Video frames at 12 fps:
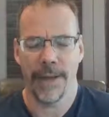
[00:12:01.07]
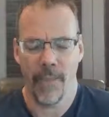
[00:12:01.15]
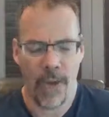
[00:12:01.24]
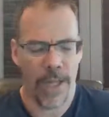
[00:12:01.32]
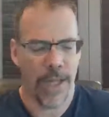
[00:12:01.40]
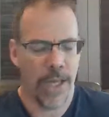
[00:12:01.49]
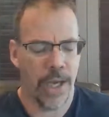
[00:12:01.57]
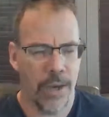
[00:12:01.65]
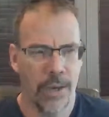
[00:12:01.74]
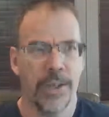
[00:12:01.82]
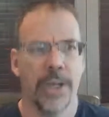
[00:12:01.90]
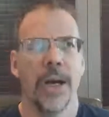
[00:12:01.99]
I'm Wile E.
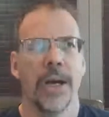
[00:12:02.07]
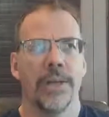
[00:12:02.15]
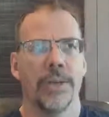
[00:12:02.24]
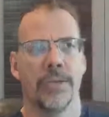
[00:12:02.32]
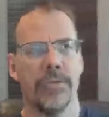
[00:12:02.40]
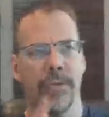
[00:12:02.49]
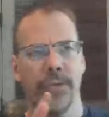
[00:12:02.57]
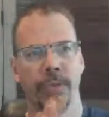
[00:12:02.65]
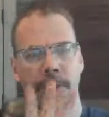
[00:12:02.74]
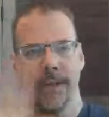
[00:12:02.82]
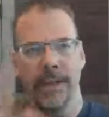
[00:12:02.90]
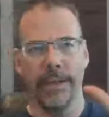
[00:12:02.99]
Coyote. God drew
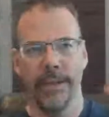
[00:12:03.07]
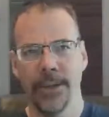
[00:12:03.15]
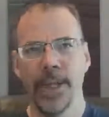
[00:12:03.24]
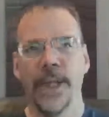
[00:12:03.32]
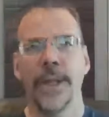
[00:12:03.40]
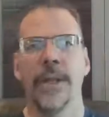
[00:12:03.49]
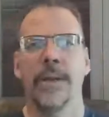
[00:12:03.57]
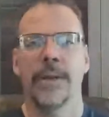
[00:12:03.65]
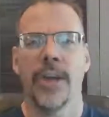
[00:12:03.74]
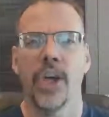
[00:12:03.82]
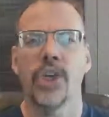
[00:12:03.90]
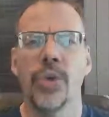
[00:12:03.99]
me in a little
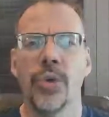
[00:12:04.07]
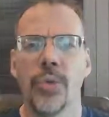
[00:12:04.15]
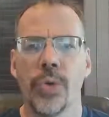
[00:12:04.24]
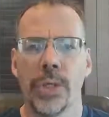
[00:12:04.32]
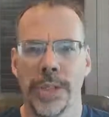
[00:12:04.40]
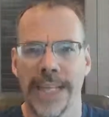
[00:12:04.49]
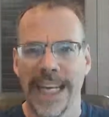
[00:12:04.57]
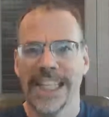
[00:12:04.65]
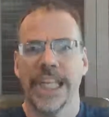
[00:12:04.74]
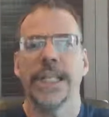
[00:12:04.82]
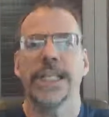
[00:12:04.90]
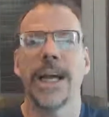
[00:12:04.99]
cartoon world, and I
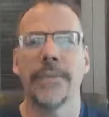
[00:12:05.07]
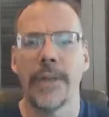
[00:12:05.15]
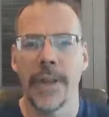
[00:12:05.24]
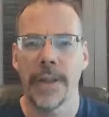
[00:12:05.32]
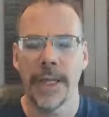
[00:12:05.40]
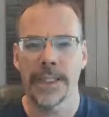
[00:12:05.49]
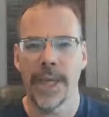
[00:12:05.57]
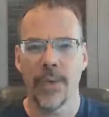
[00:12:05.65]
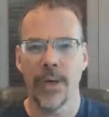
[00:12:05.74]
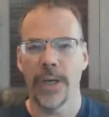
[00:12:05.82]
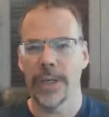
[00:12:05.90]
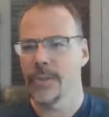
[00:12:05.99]
chase after the things I want.